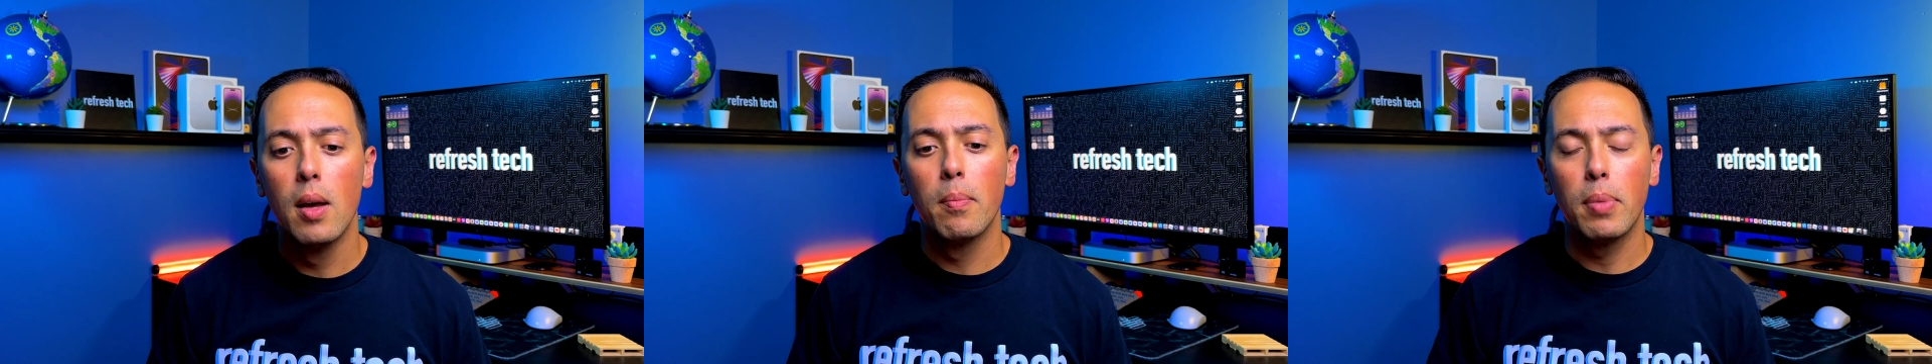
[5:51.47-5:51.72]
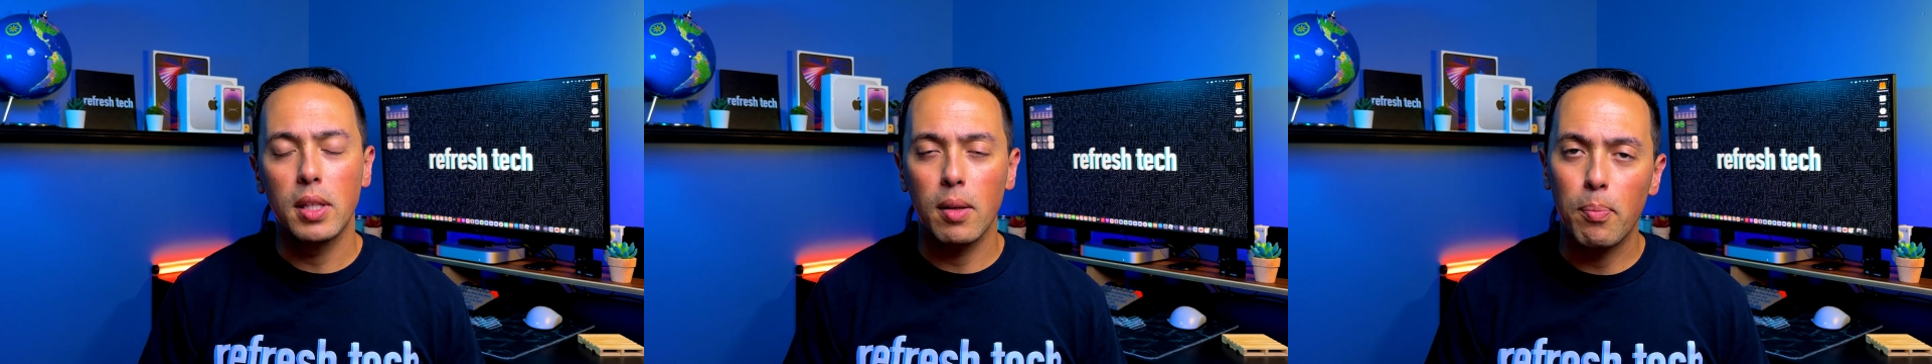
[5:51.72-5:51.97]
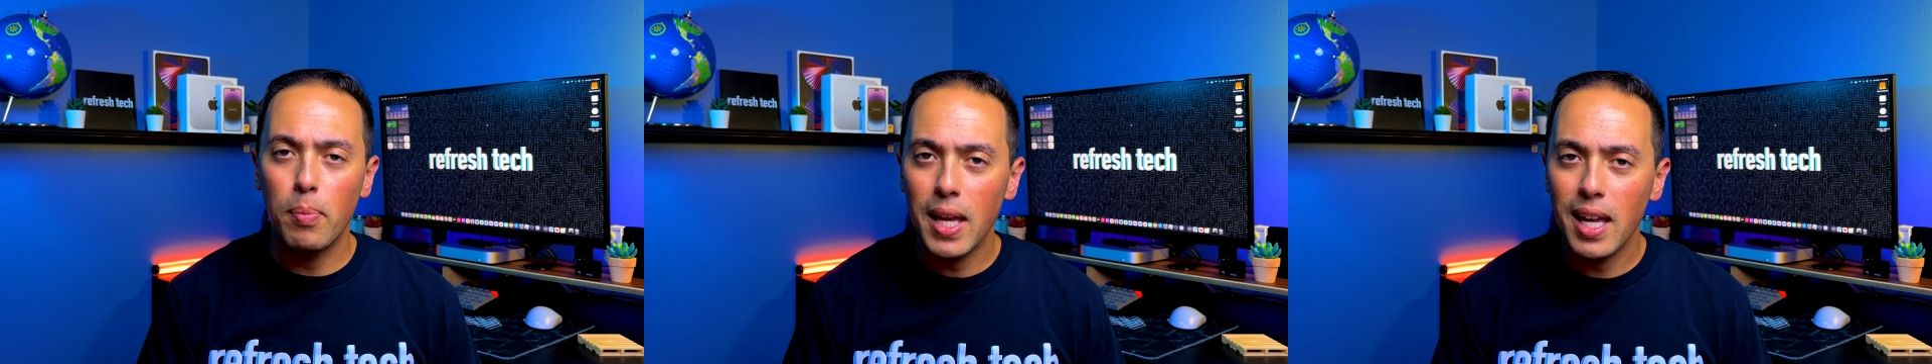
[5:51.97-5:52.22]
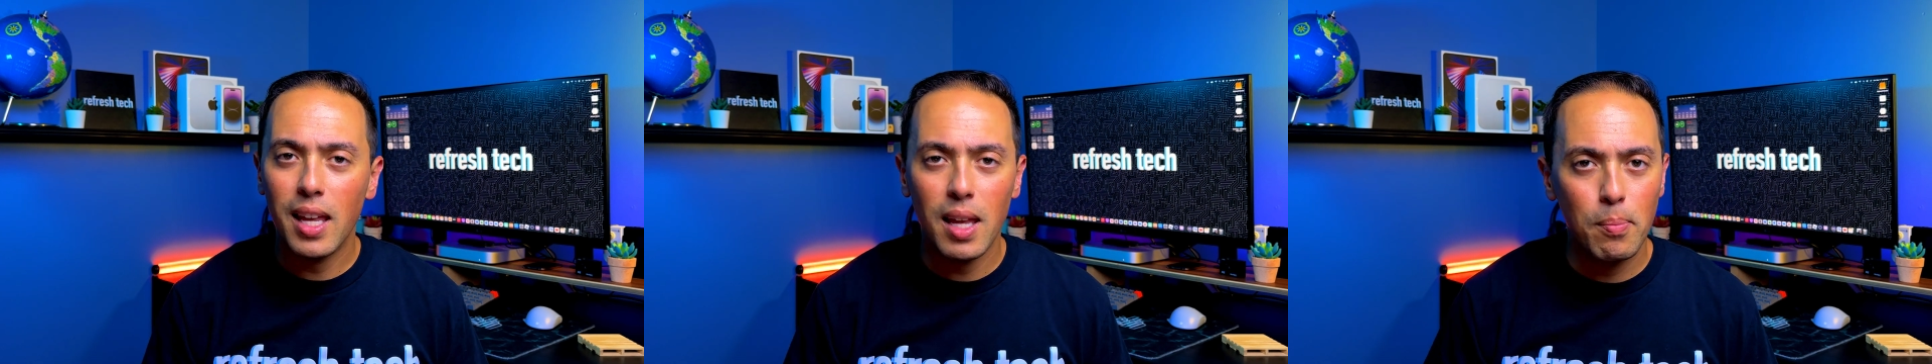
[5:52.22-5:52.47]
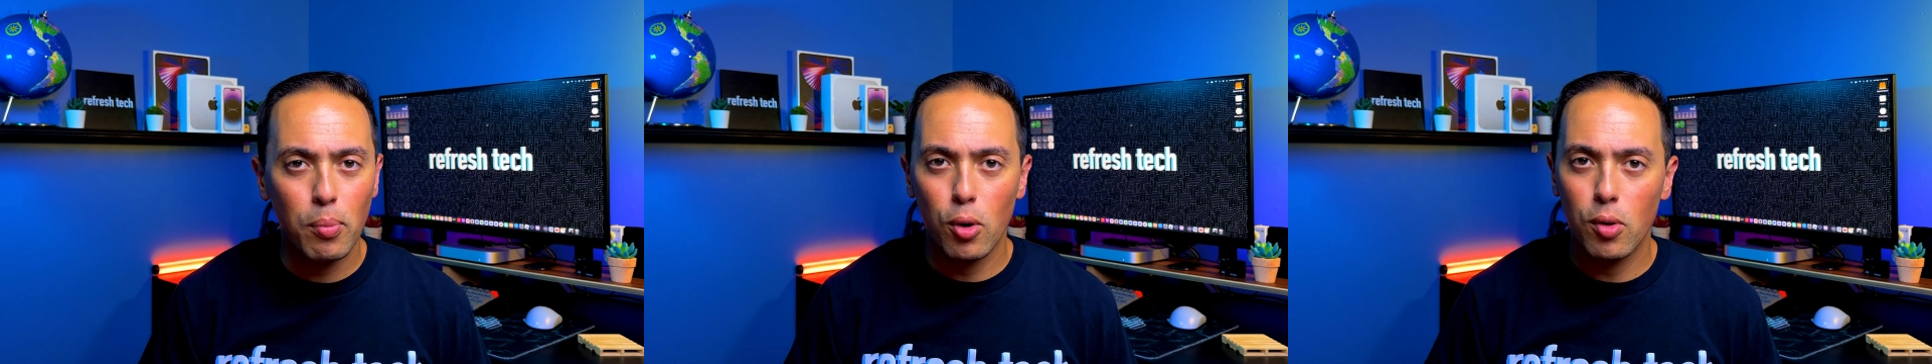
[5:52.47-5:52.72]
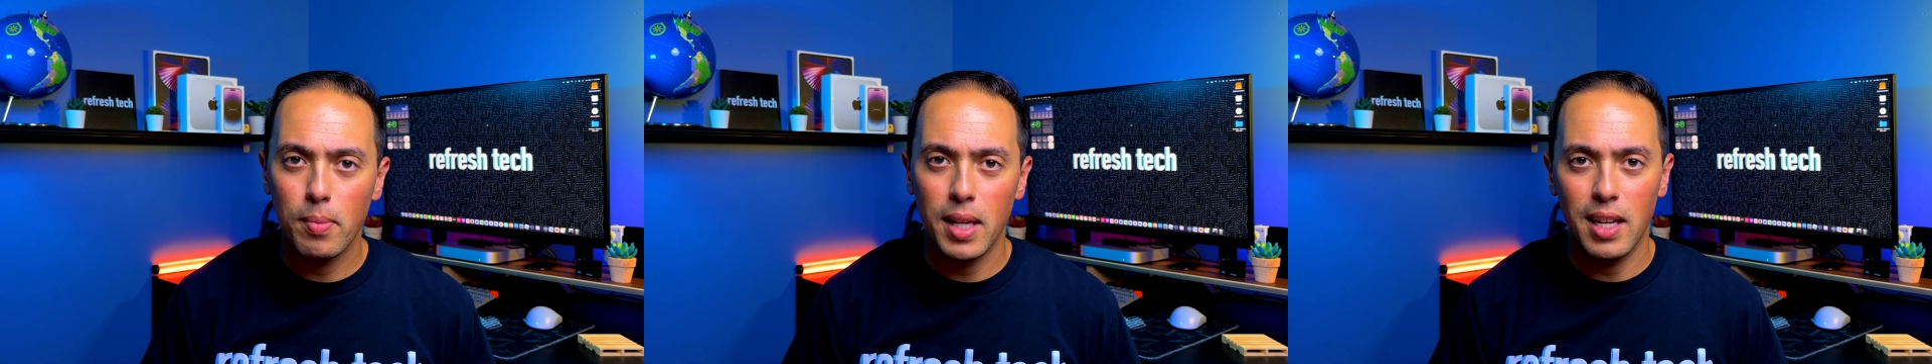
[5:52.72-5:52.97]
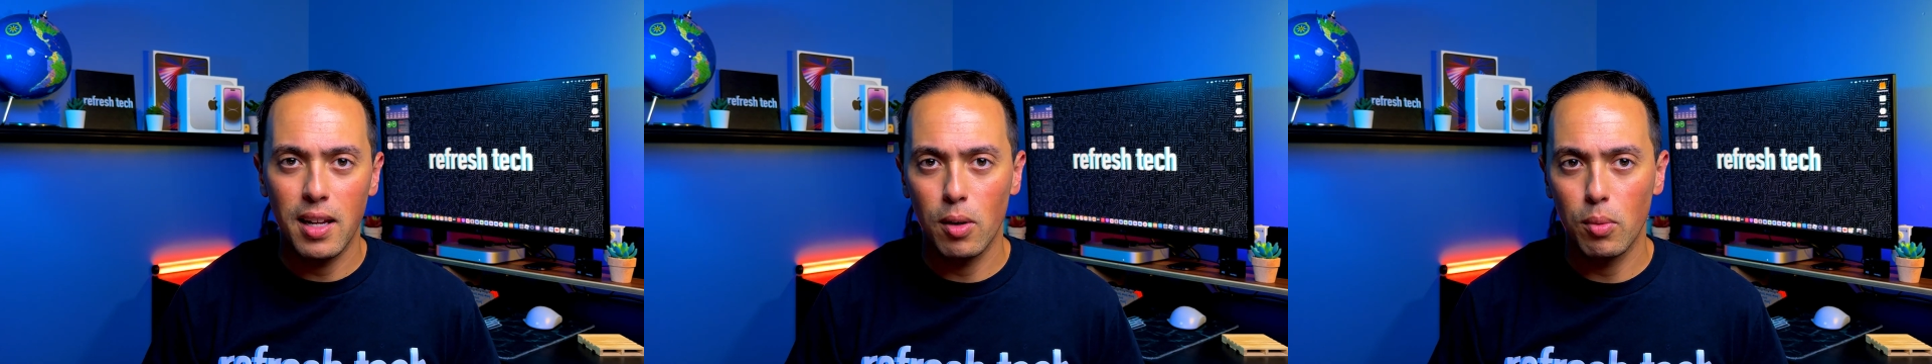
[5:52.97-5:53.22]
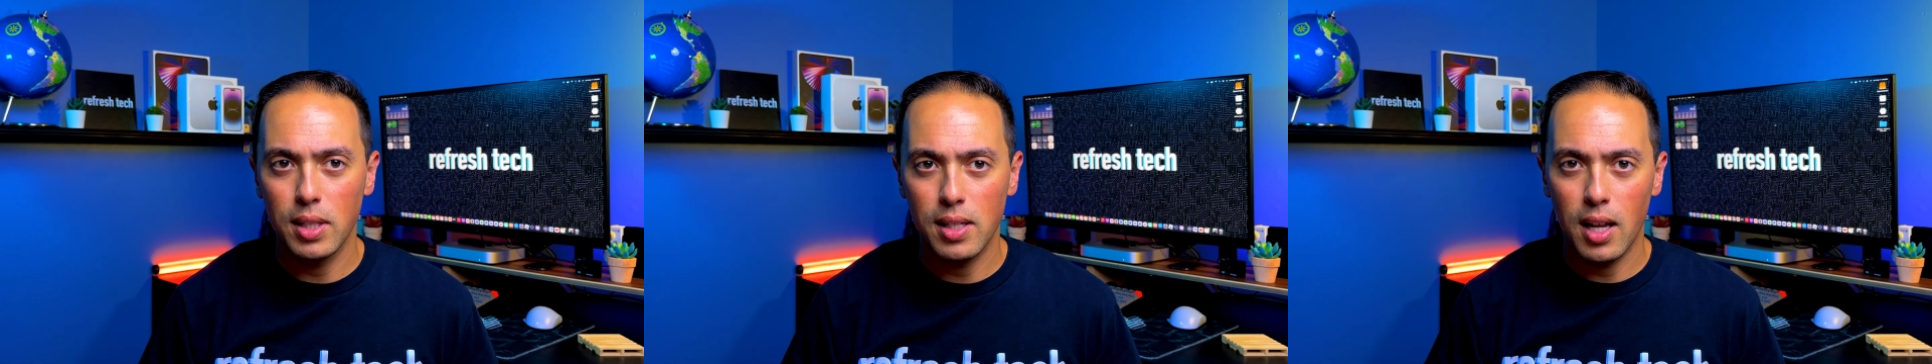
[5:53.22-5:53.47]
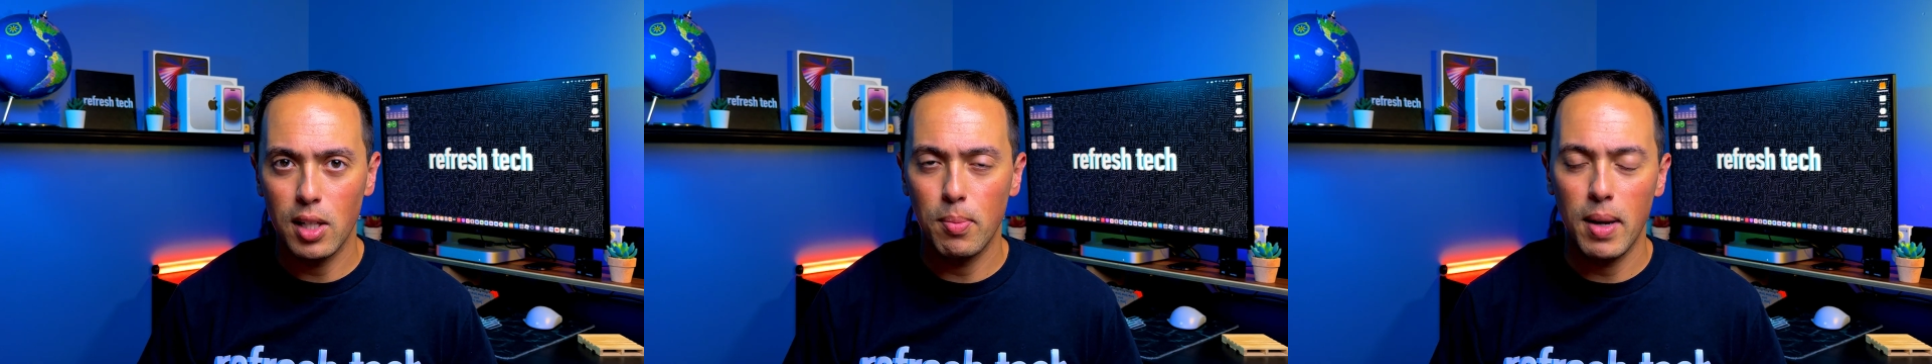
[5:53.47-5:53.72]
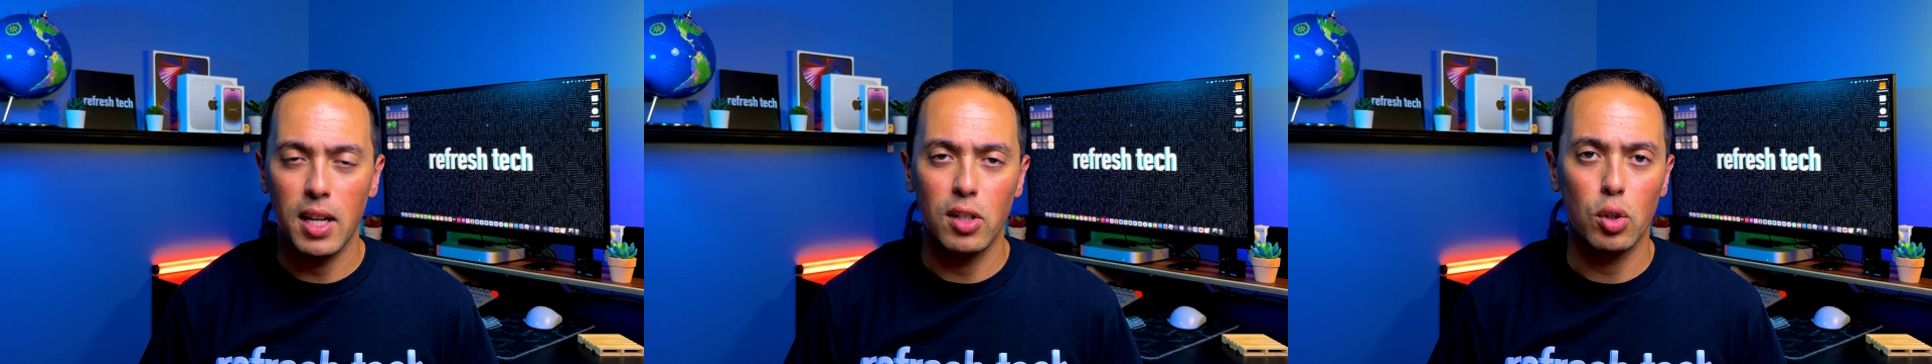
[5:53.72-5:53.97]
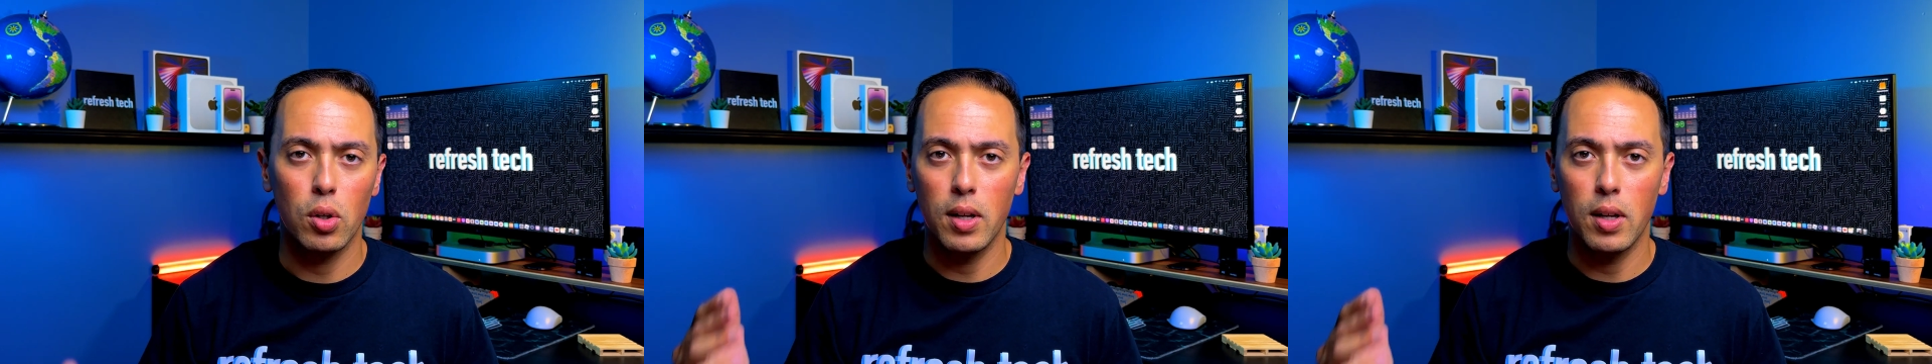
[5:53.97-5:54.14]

But the big improvement here with Stage Manager